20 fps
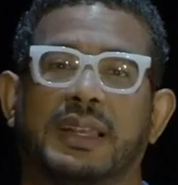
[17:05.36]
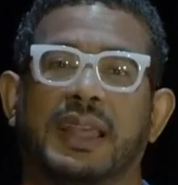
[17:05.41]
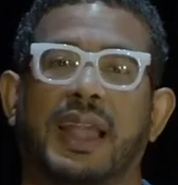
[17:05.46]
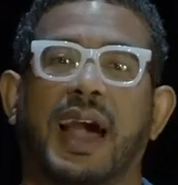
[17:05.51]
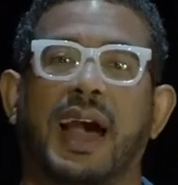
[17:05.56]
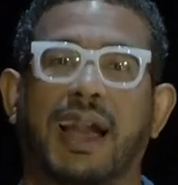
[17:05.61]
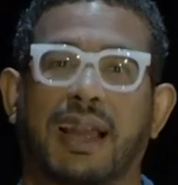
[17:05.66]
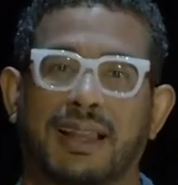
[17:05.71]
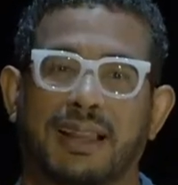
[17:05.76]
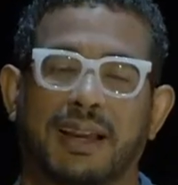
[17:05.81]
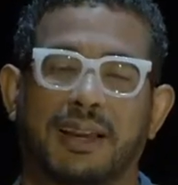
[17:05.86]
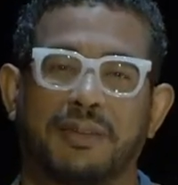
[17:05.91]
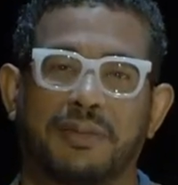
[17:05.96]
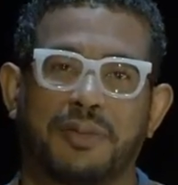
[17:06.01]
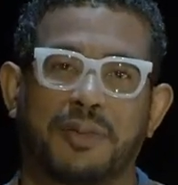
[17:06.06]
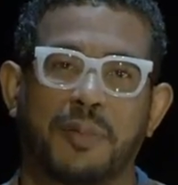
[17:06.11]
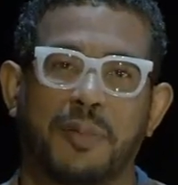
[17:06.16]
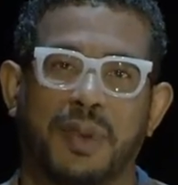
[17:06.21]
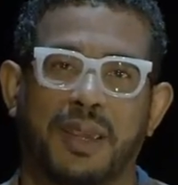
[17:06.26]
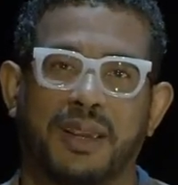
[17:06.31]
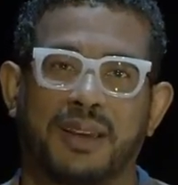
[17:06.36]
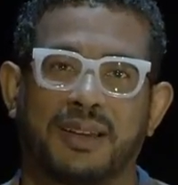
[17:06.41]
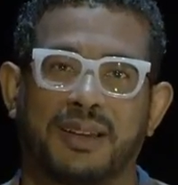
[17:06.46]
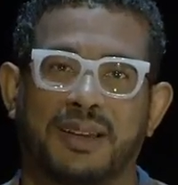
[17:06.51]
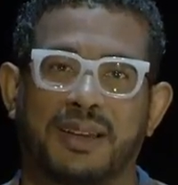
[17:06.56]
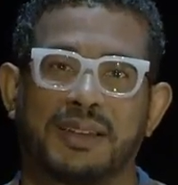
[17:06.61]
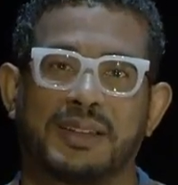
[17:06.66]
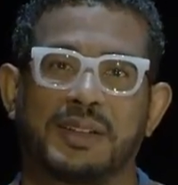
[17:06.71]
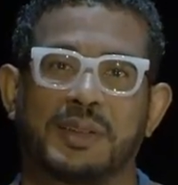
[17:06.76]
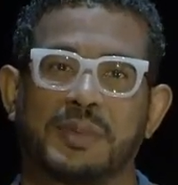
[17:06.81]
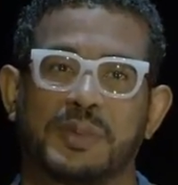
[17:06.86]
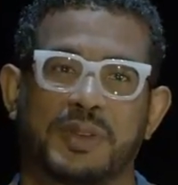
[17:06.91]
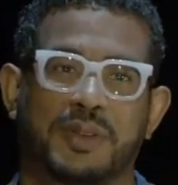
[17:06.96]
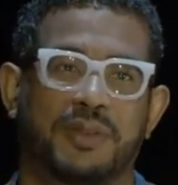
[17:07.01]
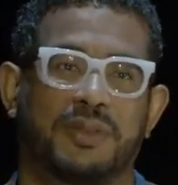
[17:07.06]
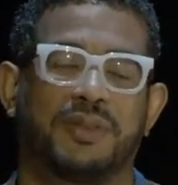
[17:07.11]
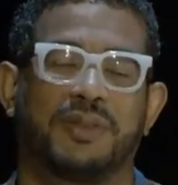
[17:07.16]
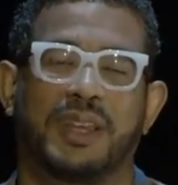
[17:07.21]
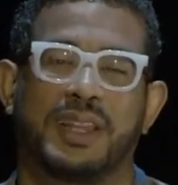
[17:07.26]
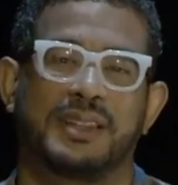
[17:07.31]
the highlight for me in terms
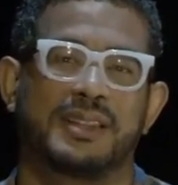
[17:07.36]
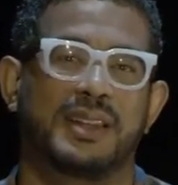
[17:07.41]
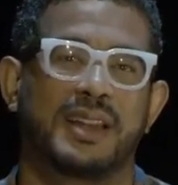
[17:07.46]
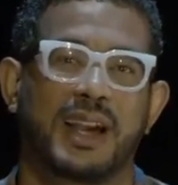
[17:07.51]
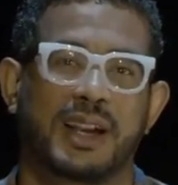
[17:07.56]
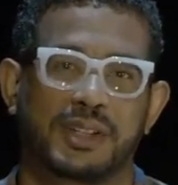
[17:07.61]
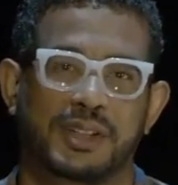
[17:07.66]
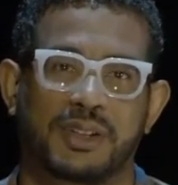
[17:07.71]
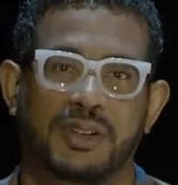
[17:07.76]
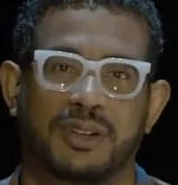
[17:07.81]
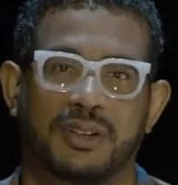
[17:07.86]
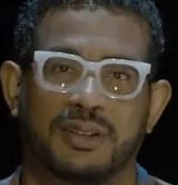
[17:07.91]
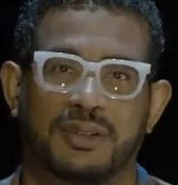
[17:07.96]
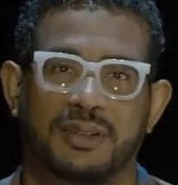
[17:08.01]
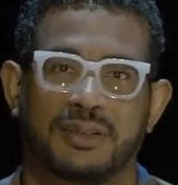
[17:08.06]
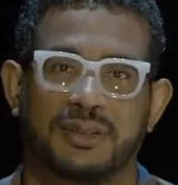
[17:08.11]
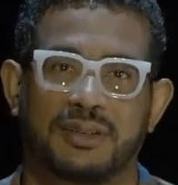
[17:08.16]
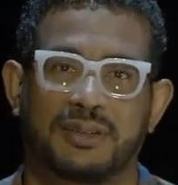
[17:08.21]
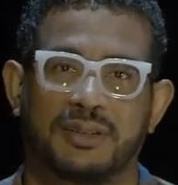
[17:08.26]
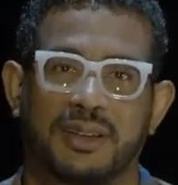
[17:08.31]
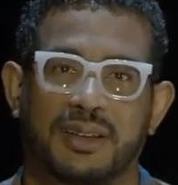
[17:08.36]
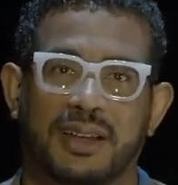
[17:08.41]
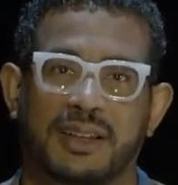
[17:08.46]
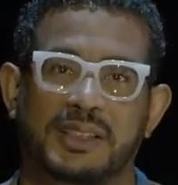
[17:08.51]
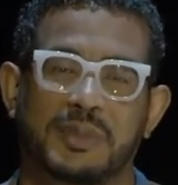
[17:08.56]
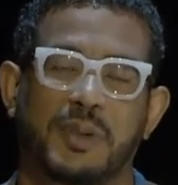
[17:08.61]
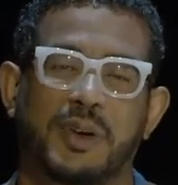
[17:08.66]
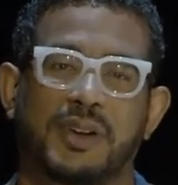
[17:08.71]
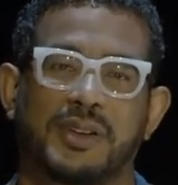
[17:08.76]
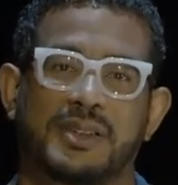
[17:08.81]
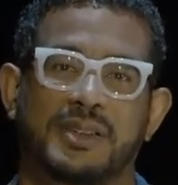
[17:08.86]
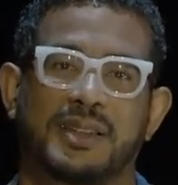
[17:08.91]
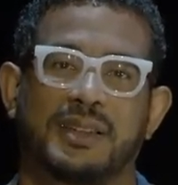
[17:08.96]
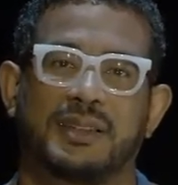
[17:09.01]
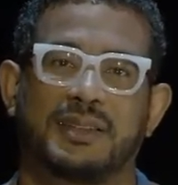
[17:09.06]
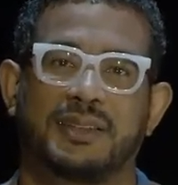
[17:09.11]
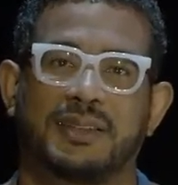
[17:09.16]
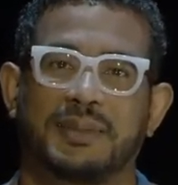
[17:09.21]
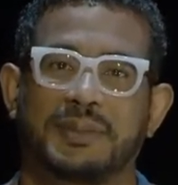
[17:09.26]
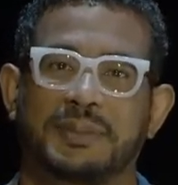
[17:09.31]
of international
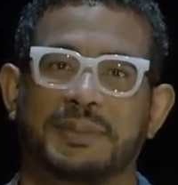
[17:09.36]
experiences.